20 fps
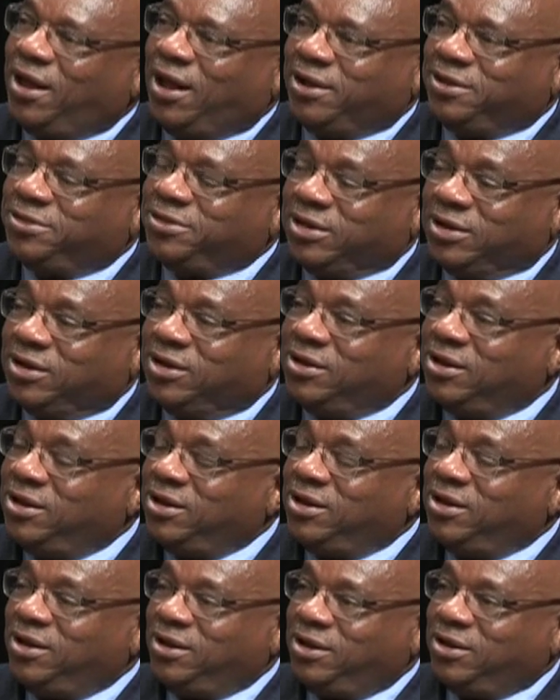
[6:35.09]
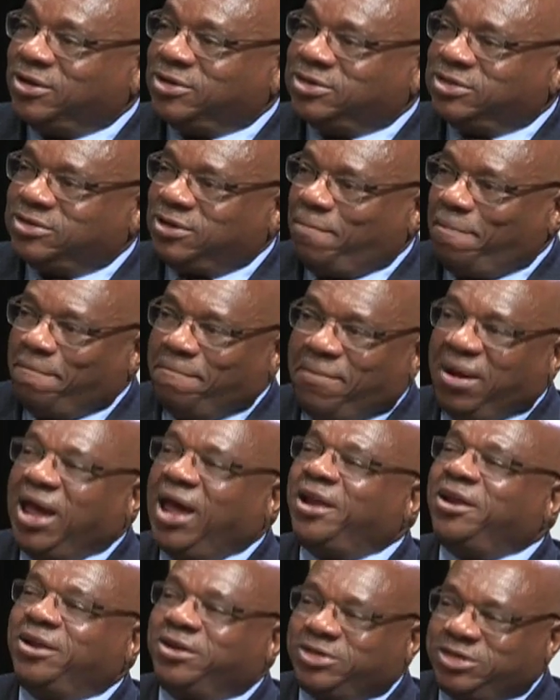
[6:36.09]
I think, is
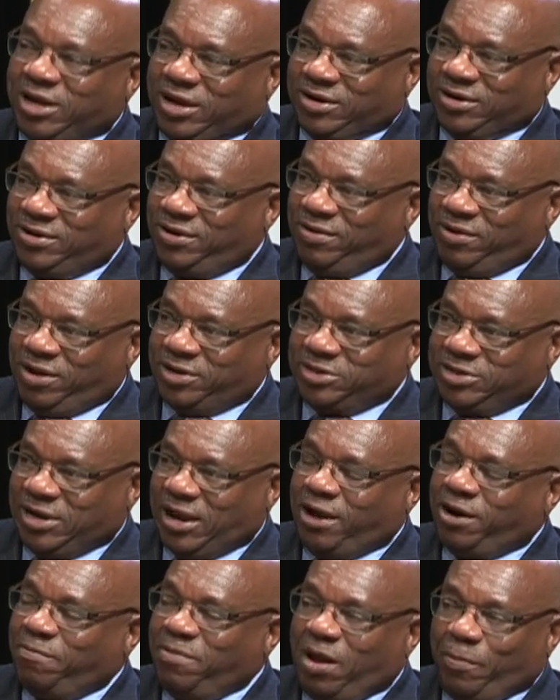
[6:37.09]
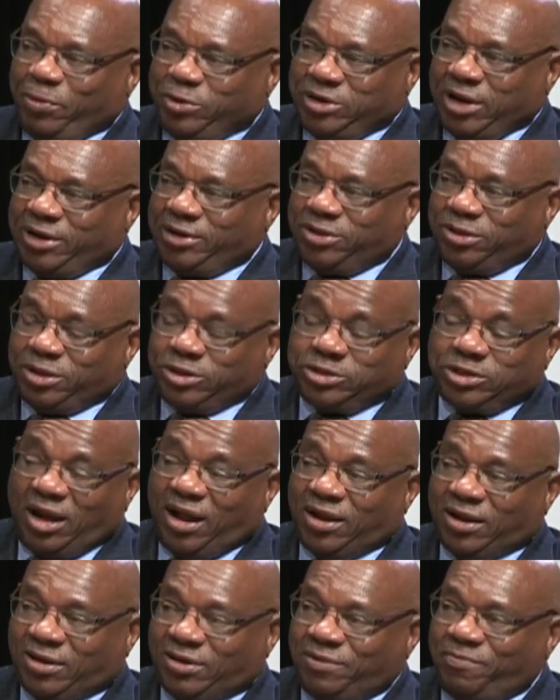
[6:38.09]
bad intent. It's not about protecting the child.